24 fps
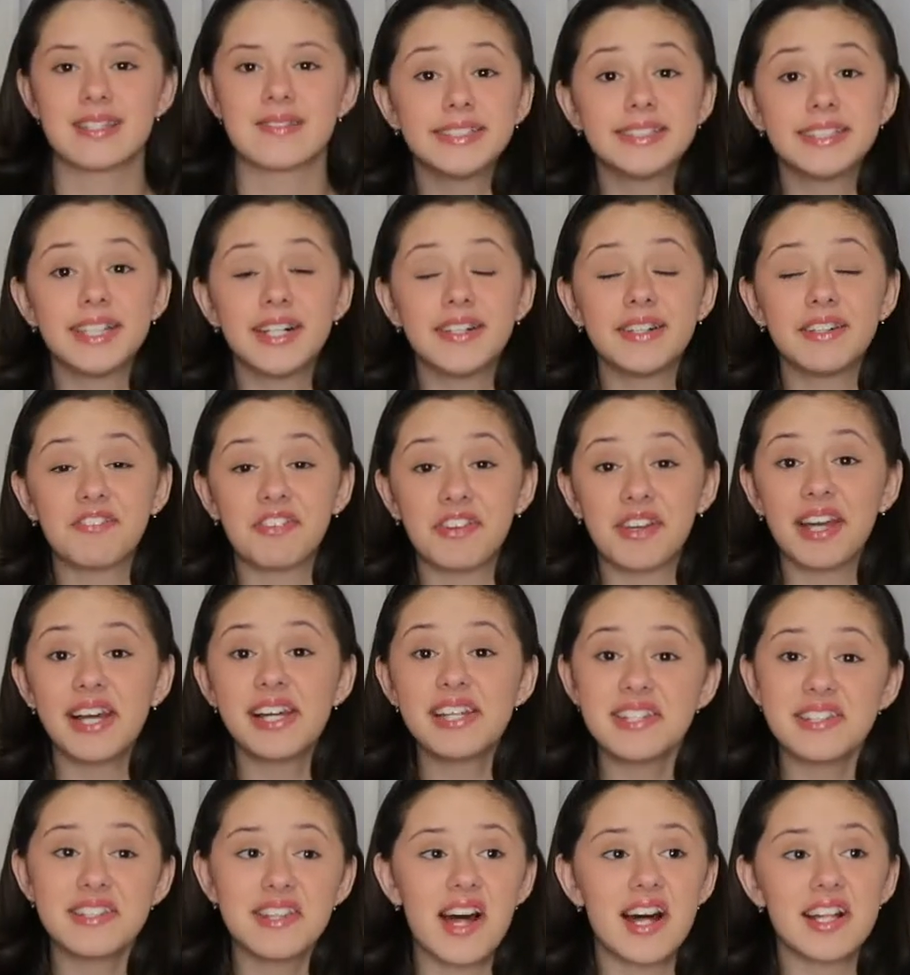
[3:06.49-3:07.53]
So if you
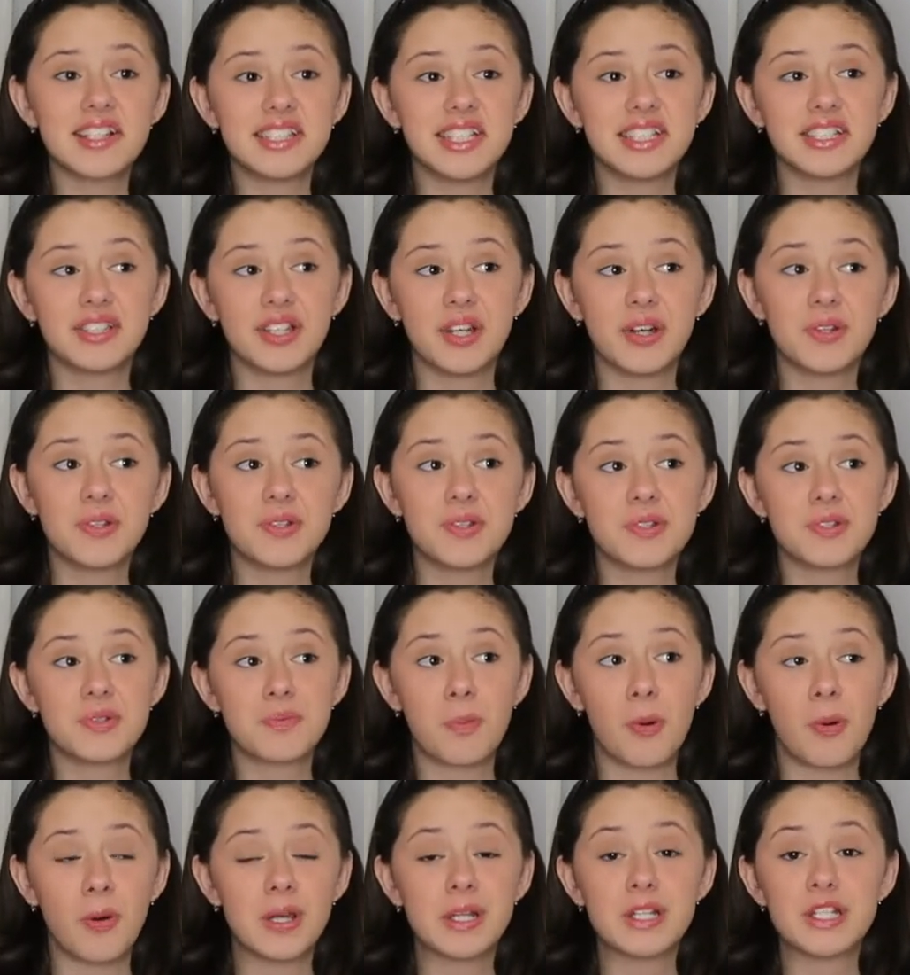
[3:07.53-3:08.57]
guys thought that those
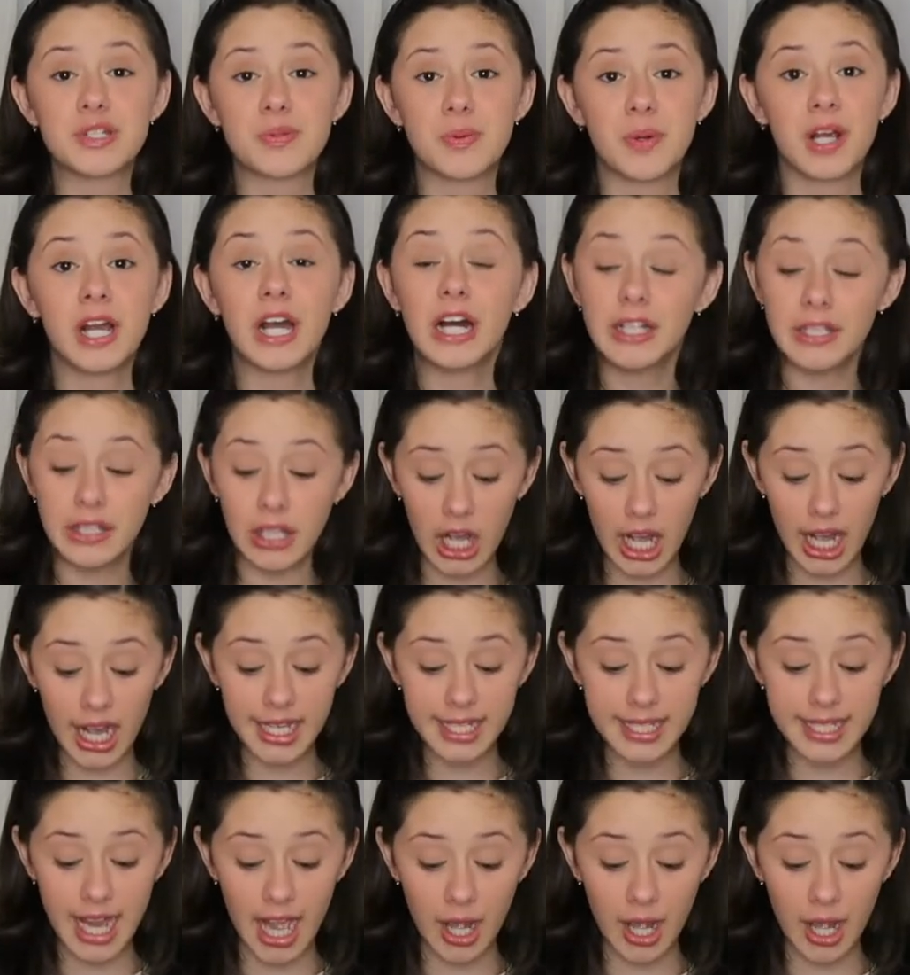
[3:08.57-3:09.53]
points were a lot,